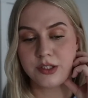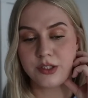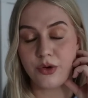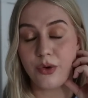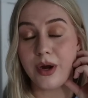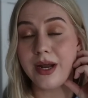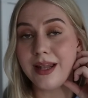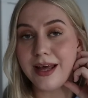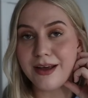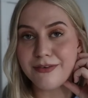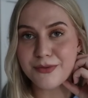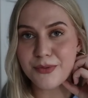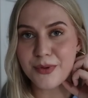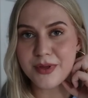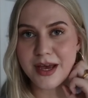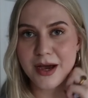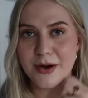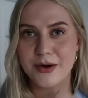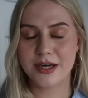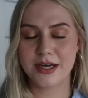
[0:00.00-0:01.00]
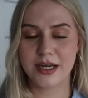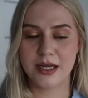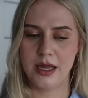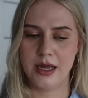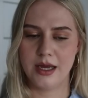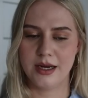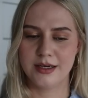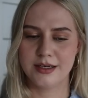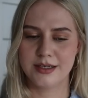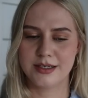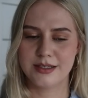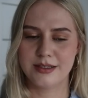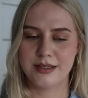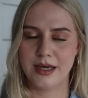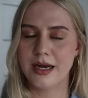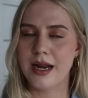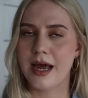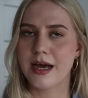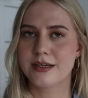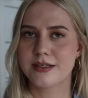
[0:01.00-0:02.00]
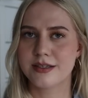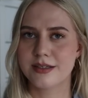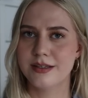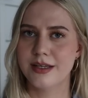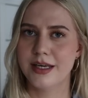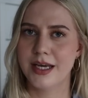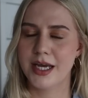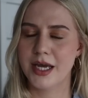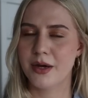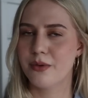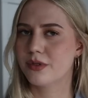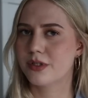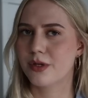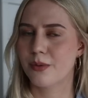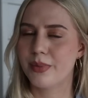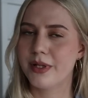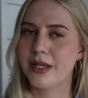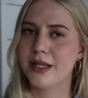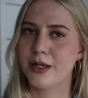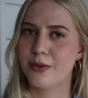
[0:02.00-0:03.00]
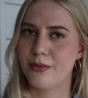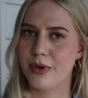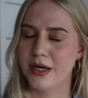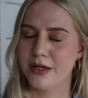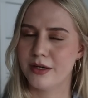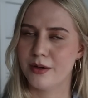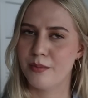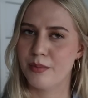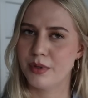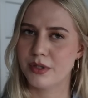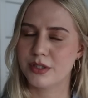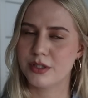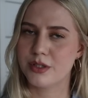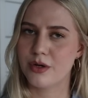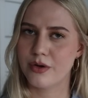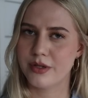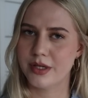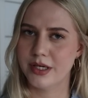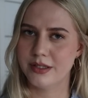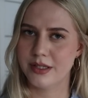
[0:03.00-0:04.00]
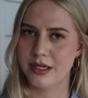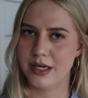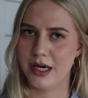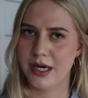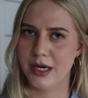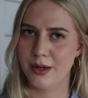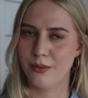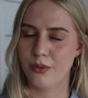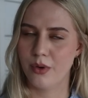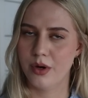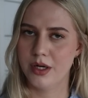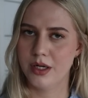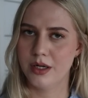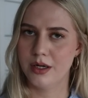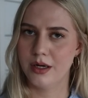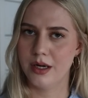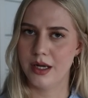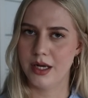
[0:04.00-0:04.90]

So I left without it, and then actually it was completely random, but saw that they had one in